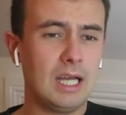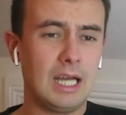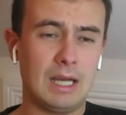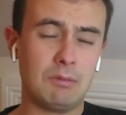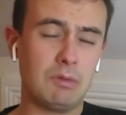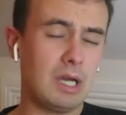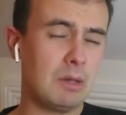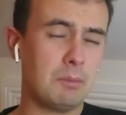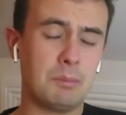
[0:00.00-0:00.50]

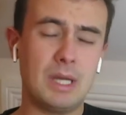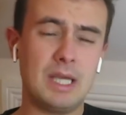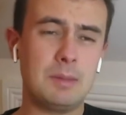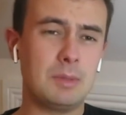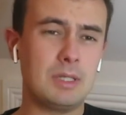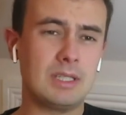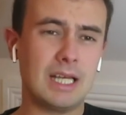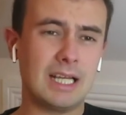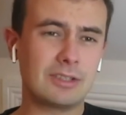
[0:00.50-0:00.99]
And
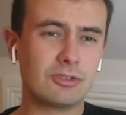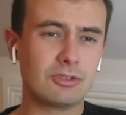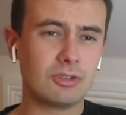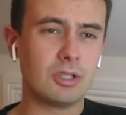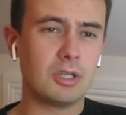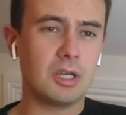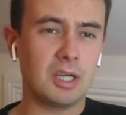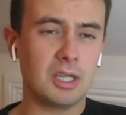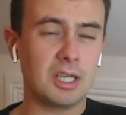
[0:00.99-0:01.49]
maybe
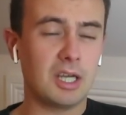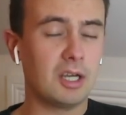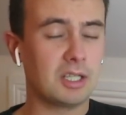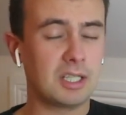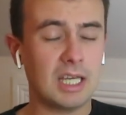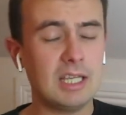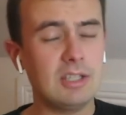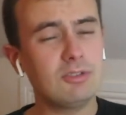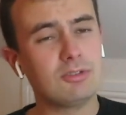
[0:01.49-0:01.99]
that's
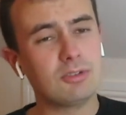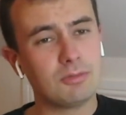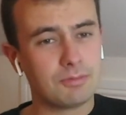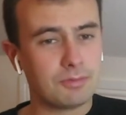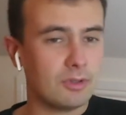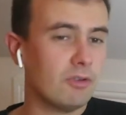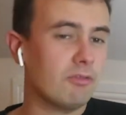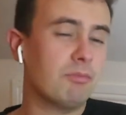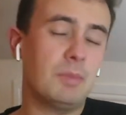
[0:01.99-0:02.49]
a case
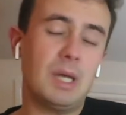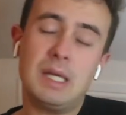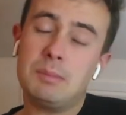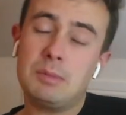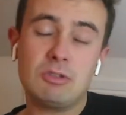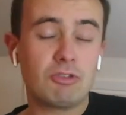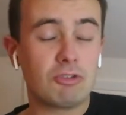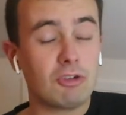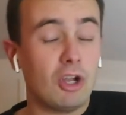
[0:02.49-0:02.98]
of
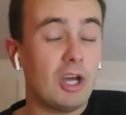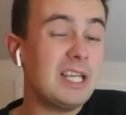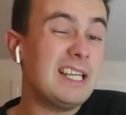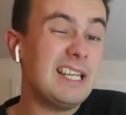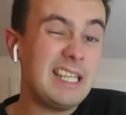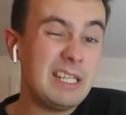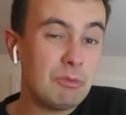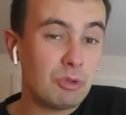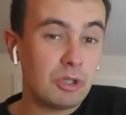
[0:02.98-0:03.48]
maybe
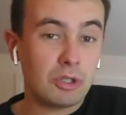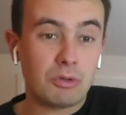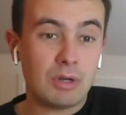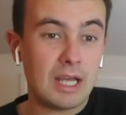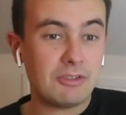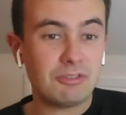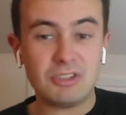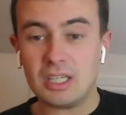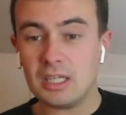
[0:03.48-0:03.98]
slightly
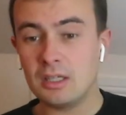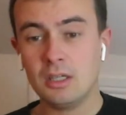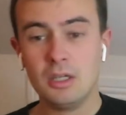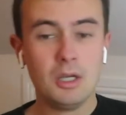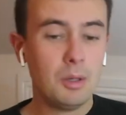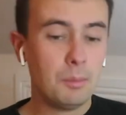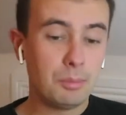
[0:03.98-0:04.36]
regressing.